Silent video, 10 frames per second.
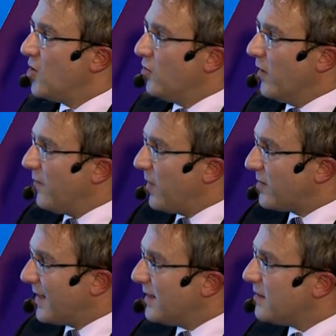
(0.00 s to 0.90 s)
You have the
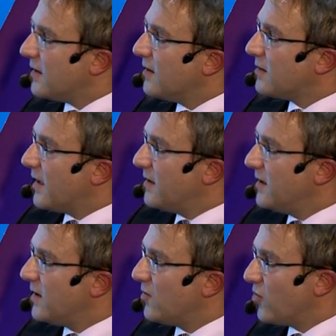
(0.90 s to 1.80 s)
cells inside
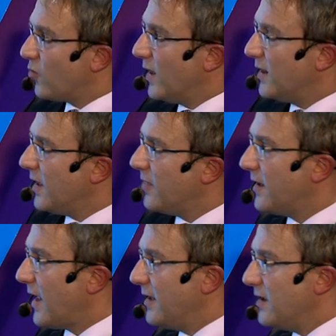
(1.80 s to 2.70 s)
here as well, and
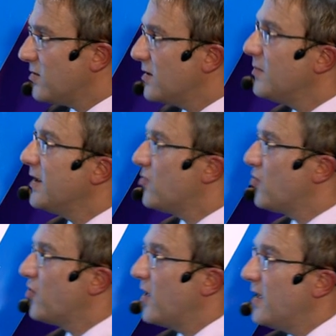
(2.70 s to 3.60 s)
the idea simply is to
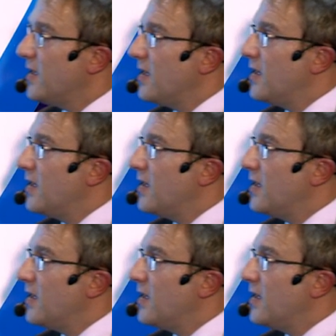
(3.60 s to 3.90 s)
say